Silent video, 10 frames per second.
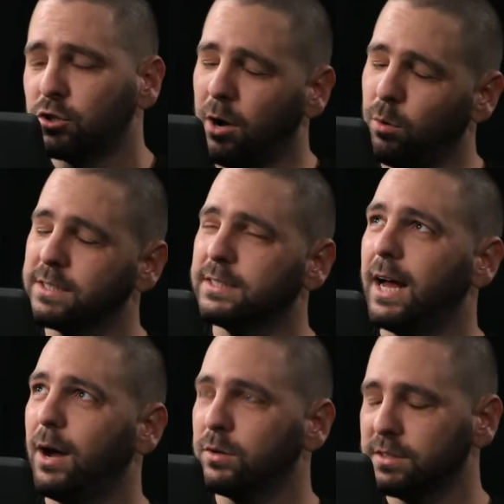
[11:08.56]
So I was
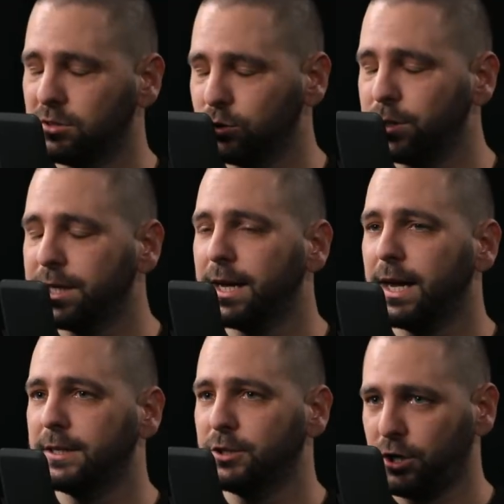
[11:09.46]
I was doing
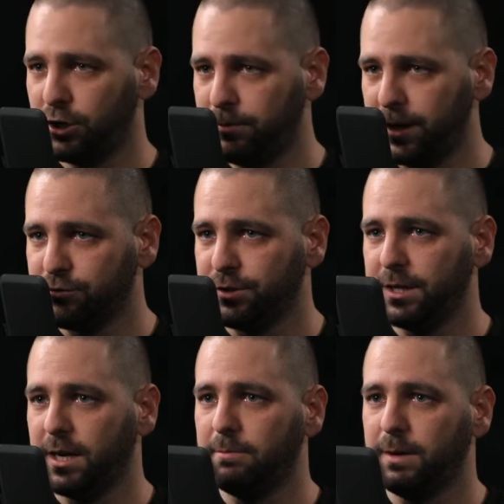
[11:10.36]
a
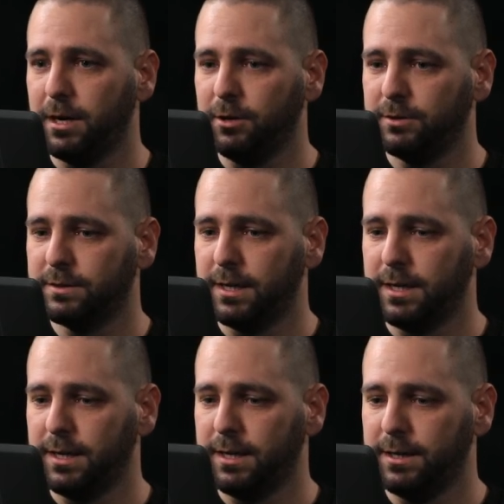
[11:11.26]
documentary about
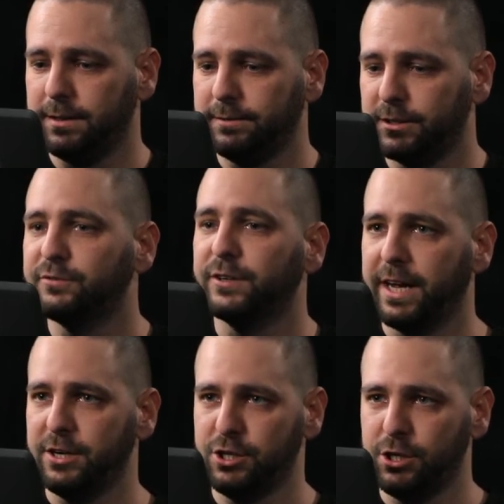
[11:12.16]
uh, different
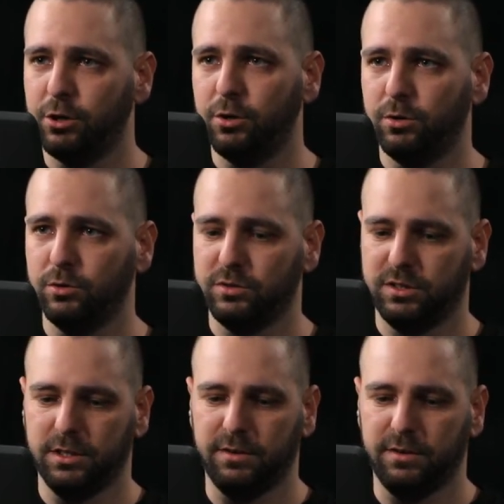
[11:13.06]
N G Os.